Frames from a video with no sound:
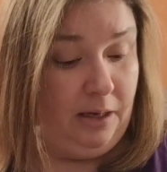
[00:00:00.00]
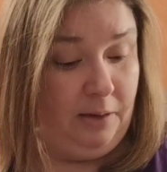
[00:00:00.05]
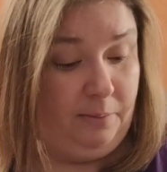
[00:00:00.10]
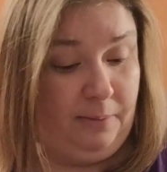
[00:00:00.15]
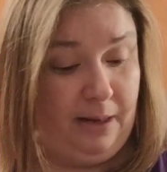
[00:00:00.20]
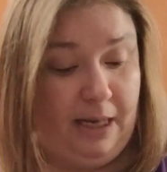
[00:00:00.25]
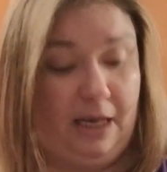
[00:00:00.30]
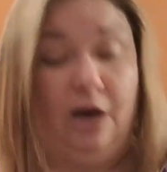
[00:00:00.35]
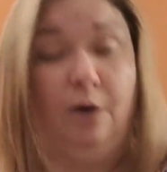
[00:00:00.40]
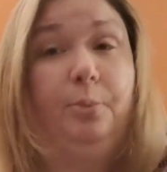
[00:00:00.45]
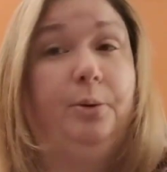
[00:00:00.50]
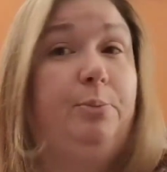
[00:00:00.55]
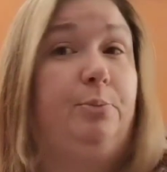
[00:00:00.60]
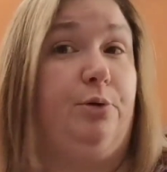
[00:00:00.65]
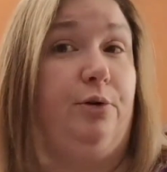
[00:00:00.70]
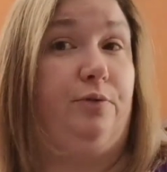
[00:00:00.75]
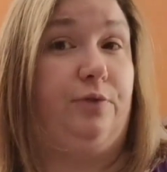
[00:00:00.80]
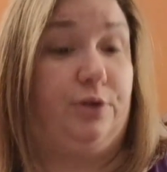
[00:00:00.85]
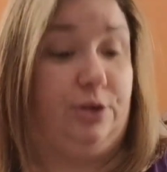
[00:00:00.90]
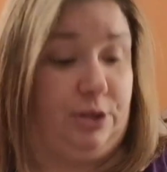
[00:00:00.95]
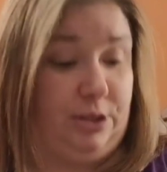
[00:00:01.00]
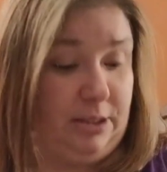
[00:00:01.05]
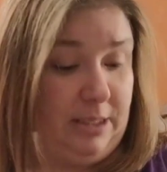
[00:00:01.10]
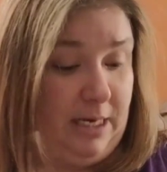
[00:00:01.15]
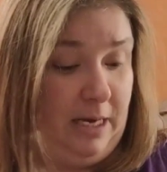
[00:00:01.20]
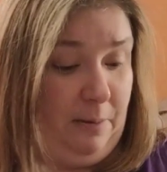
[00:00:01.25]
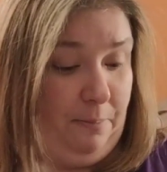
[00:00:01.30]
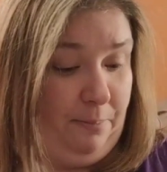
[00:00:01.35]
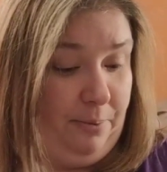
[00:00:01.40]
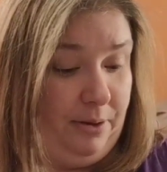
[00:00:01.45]
It may help improve your
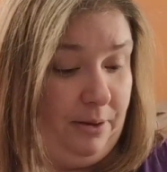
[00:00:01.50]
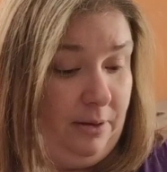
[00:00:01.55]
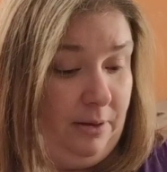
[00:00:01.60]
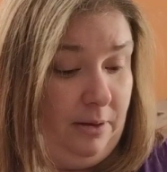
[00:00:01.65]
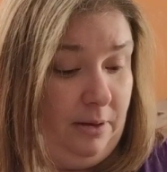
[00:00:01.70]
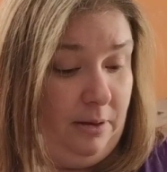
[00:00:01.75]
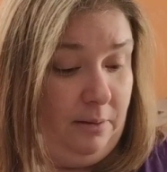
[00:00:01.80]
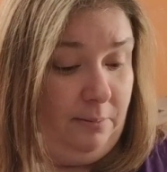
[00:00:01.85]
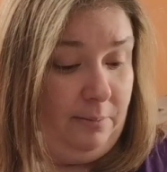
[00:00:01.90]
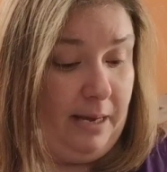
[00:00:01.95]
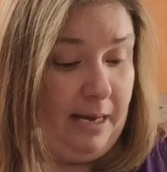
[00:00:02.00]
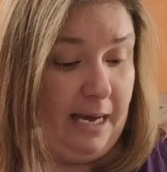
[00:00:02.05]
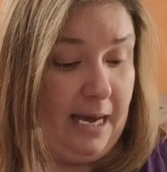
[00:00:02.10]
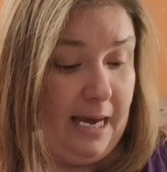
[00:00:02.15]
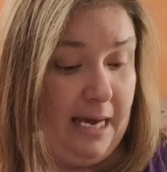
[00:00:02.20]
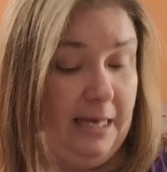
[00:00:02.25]
sleep, may